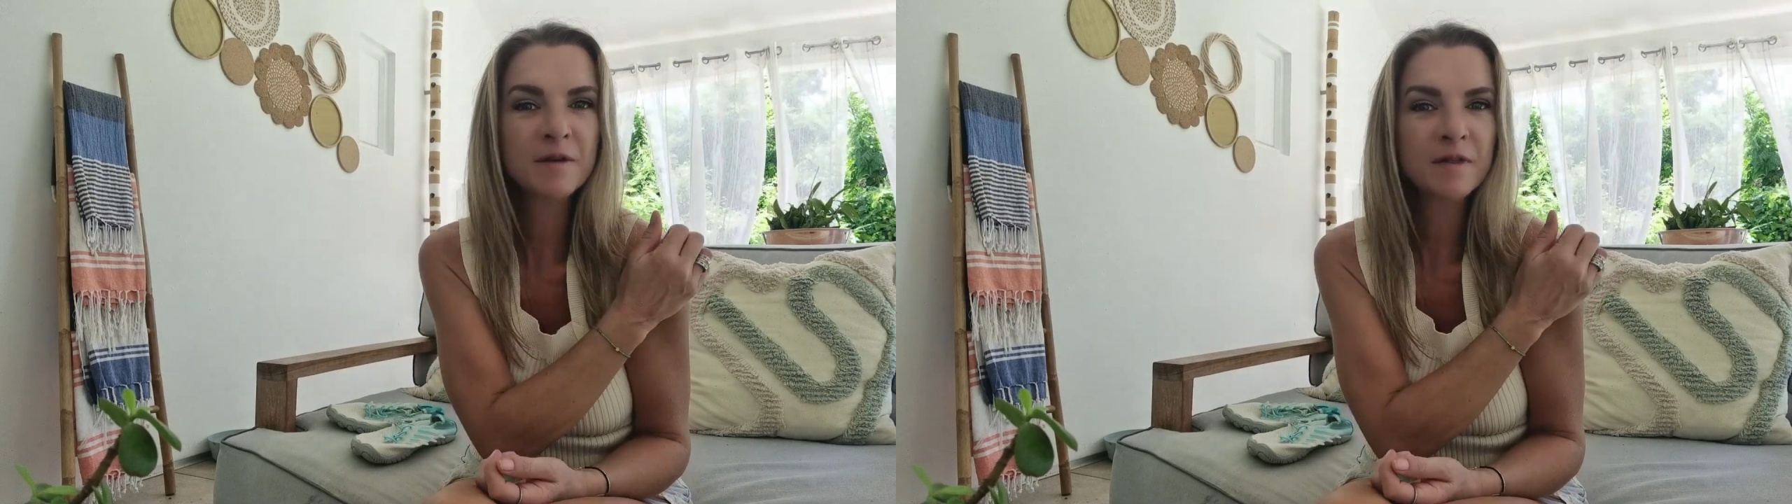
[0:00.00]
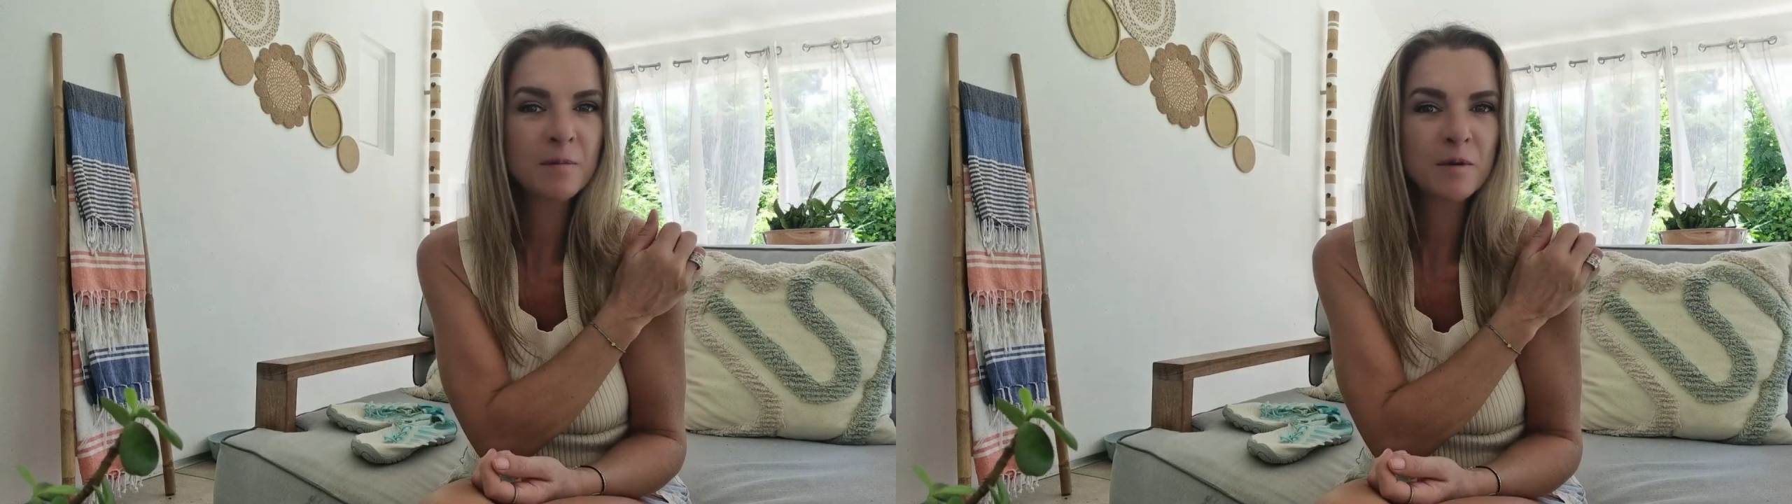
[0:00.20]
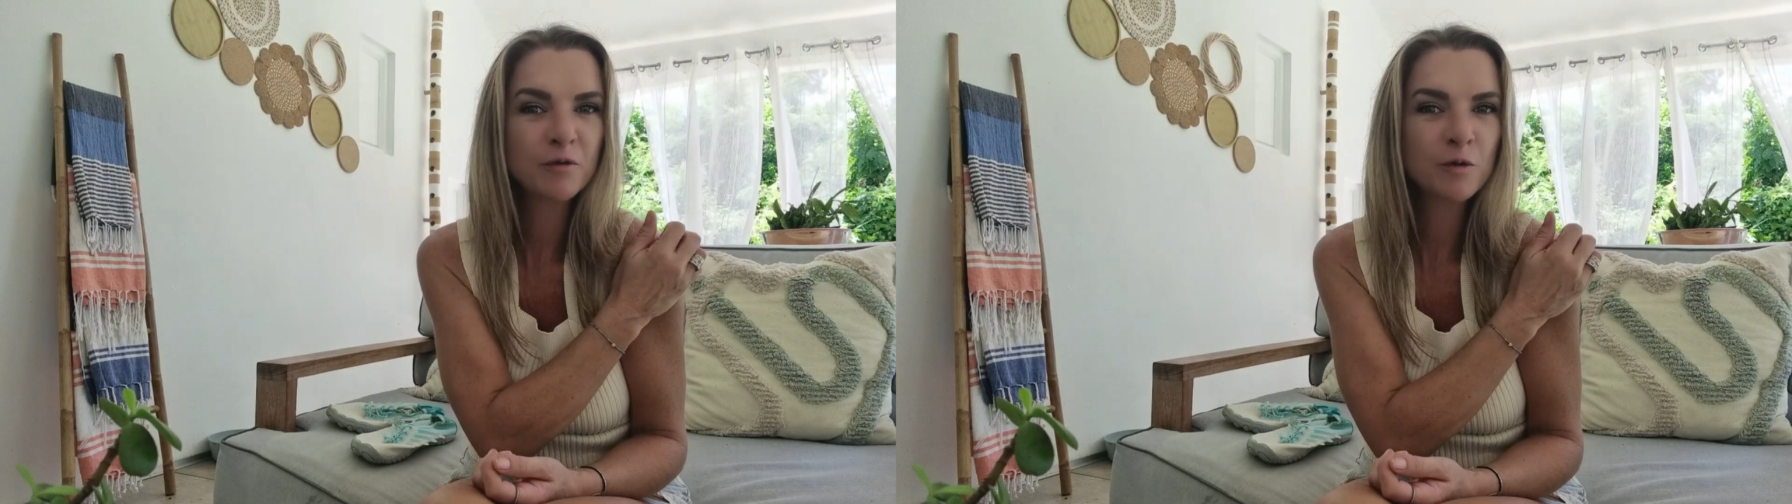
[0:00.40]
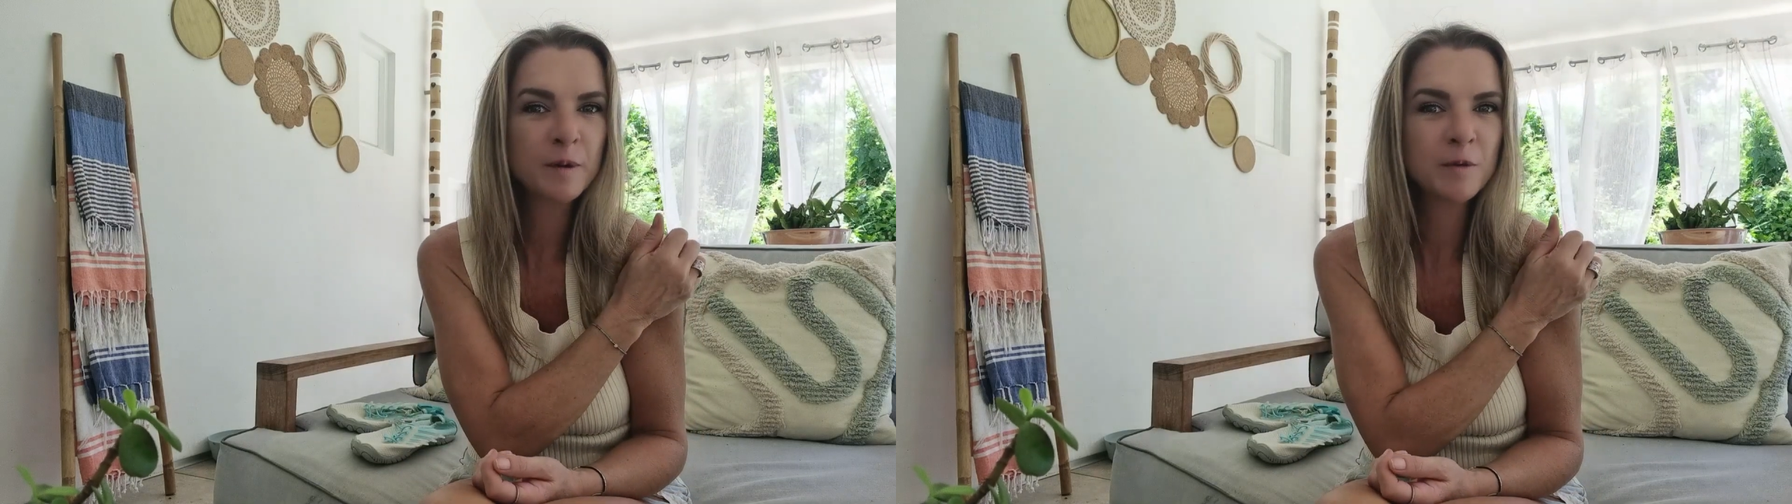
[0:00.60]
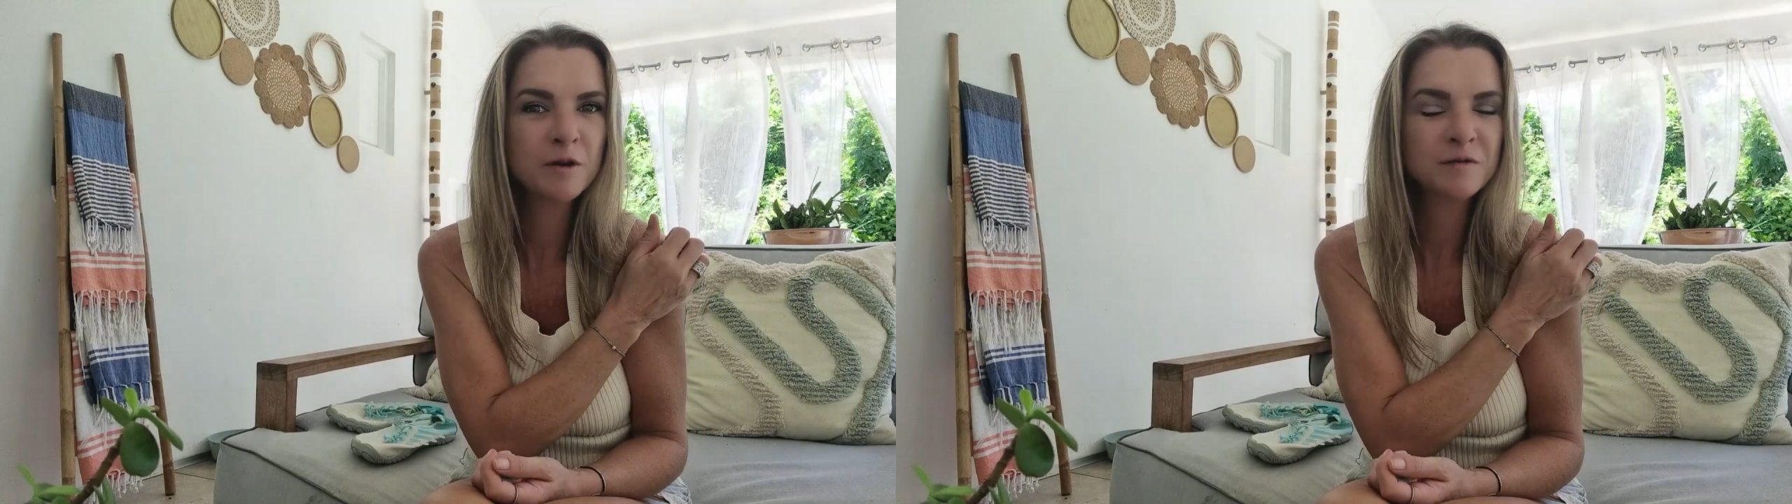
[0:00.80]
of them before we
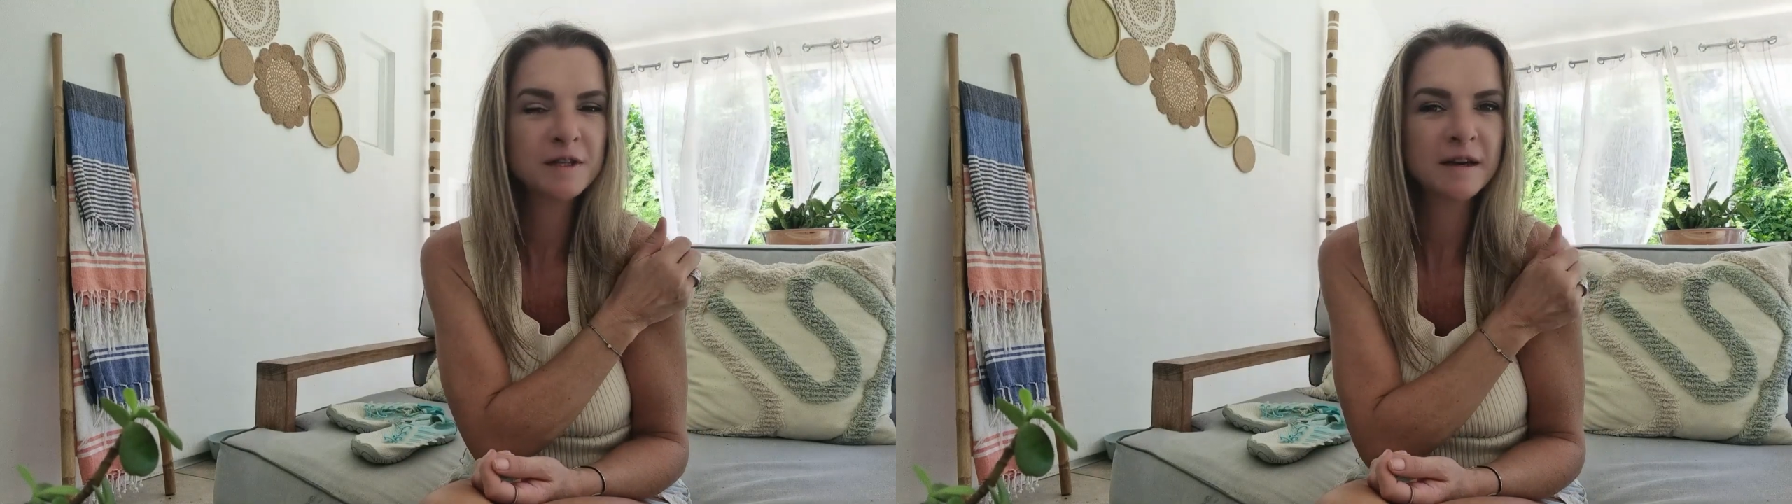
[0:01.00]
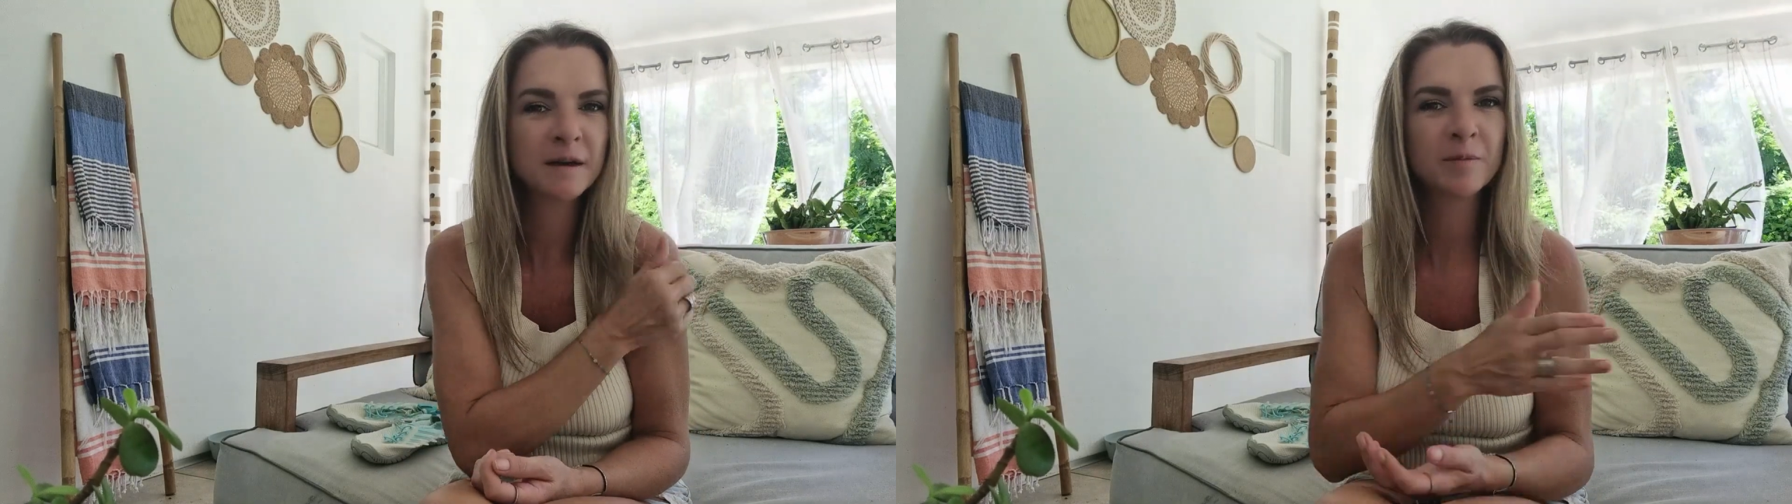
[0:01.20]
moved here,